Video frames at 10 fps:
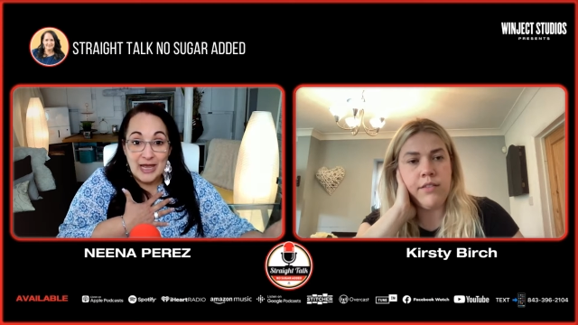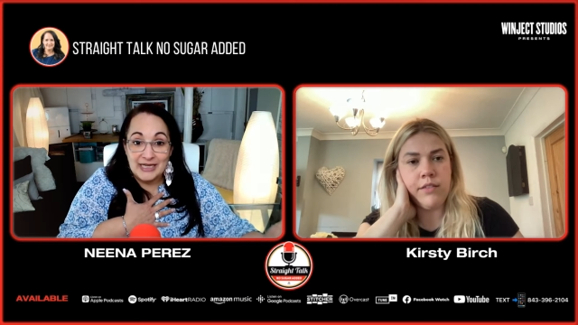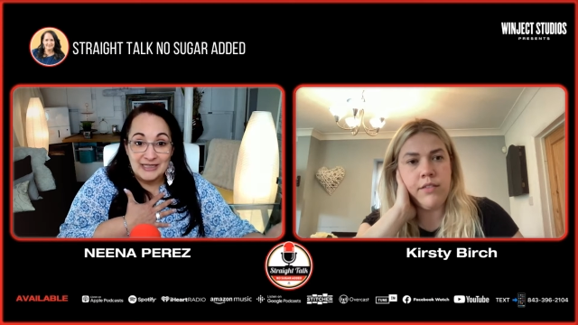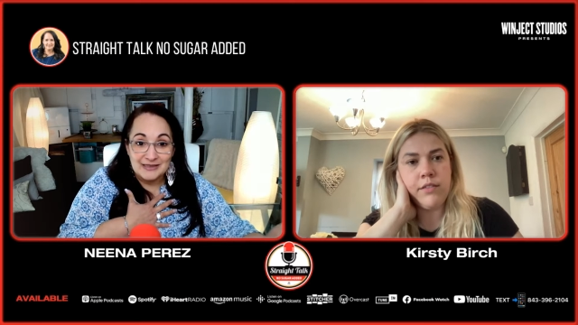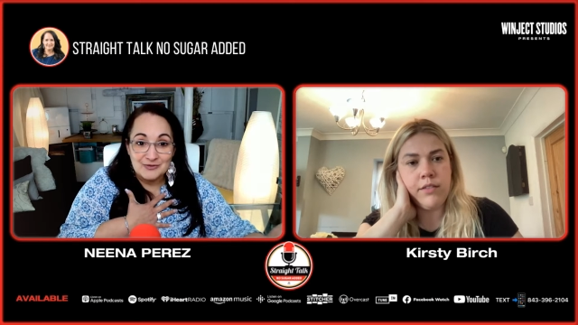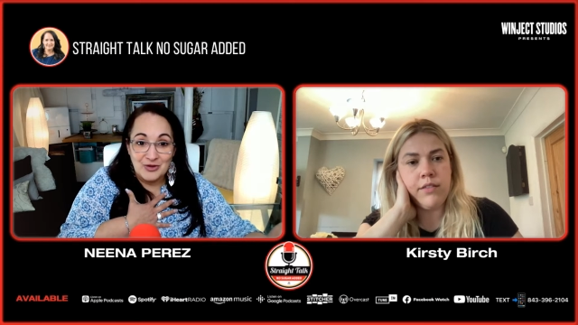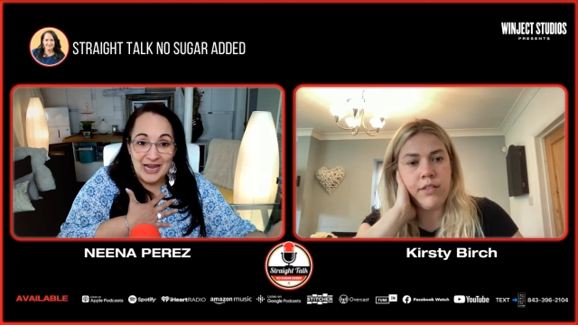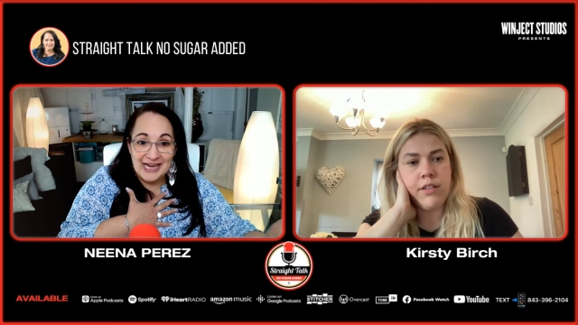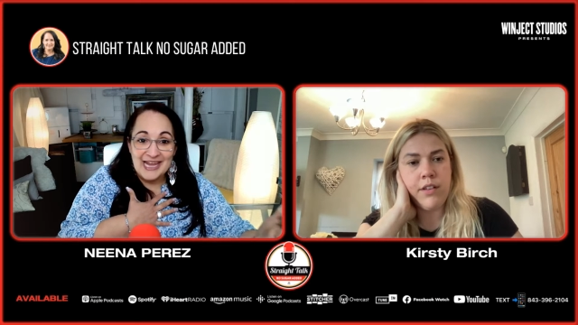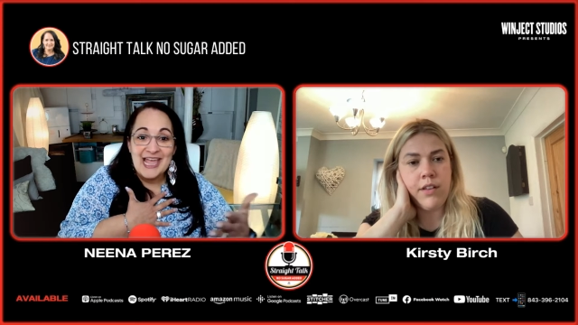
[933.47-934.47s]
Speaker 1: ready
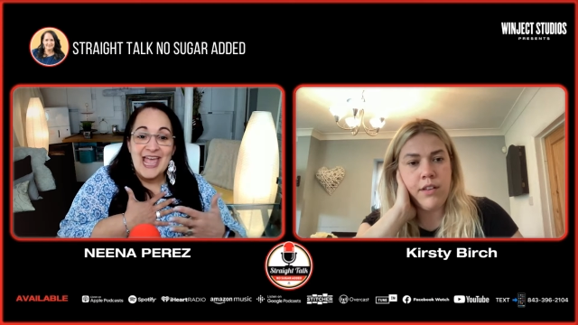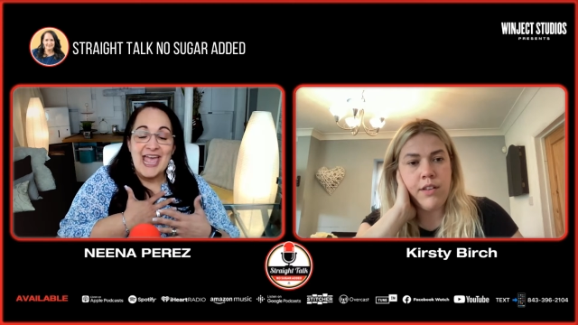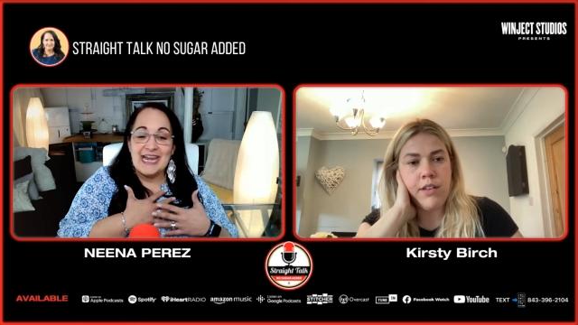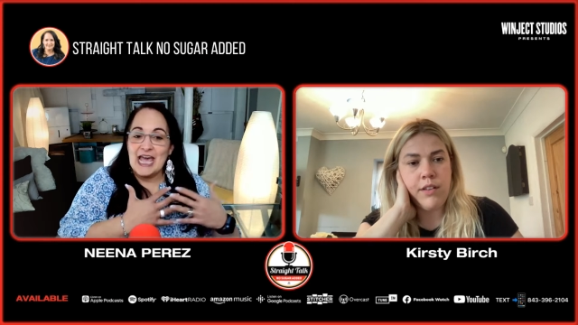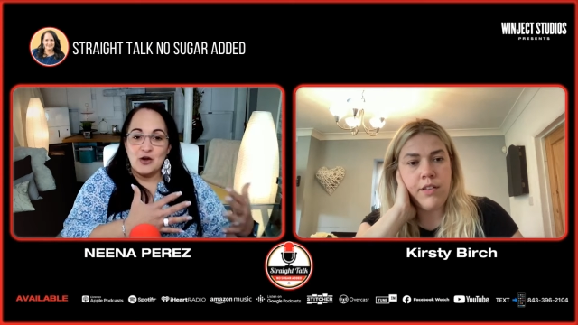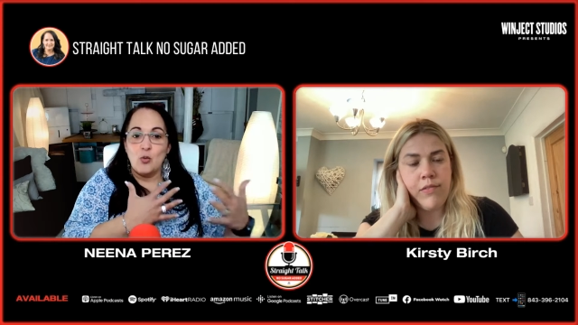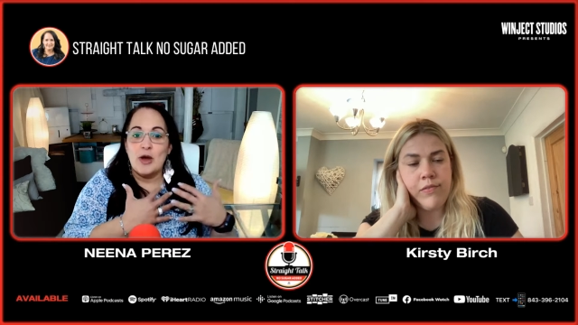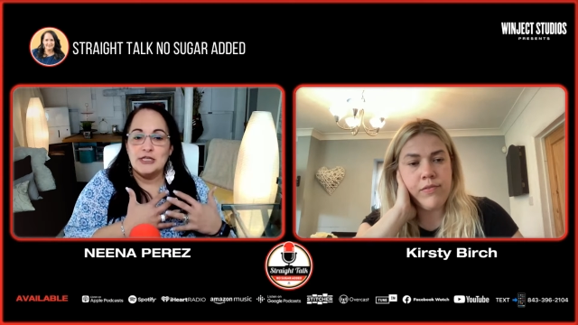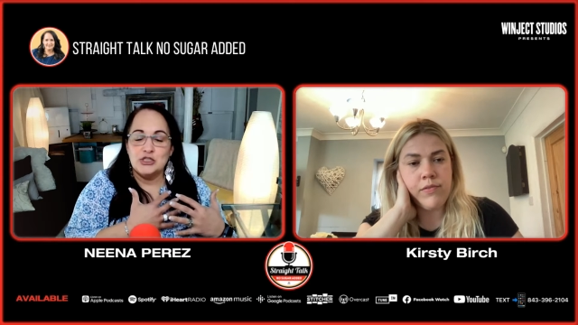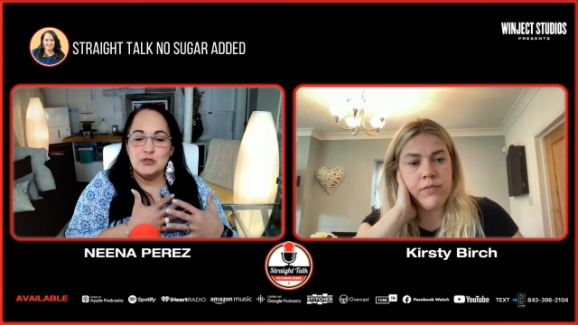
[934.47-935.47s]
right and i don't
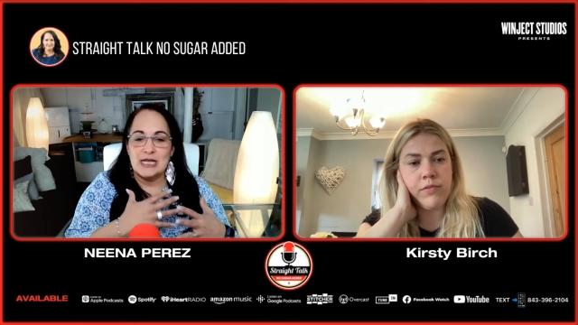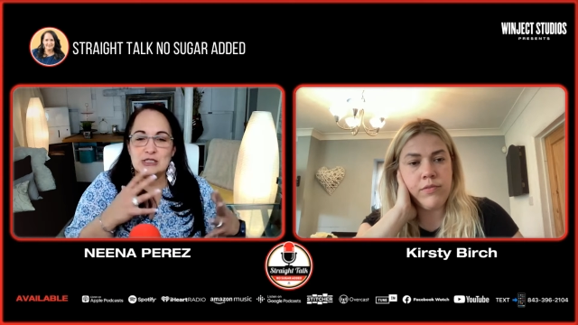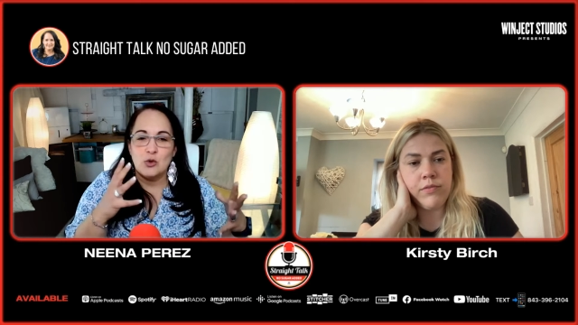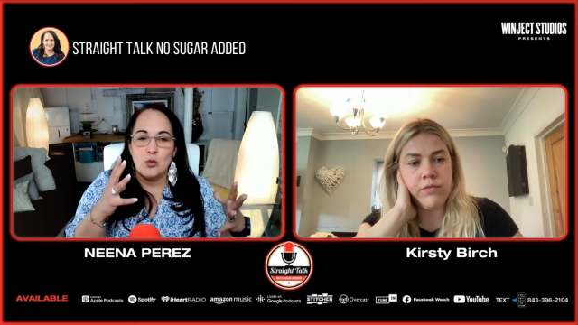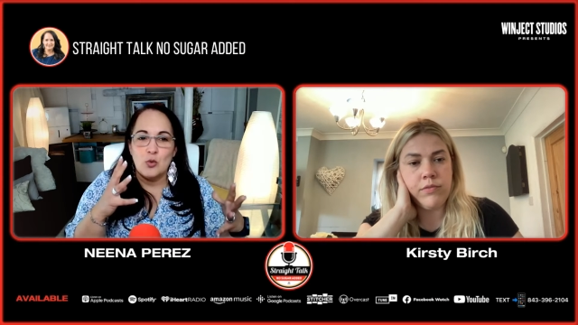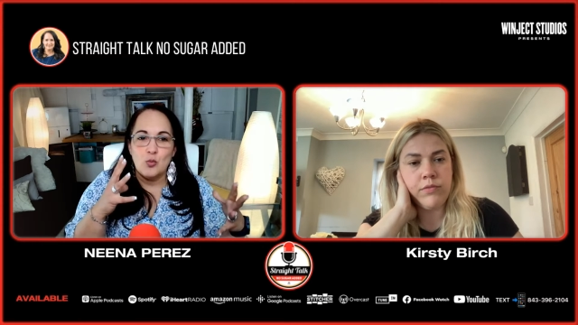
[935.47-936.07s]
want to do that so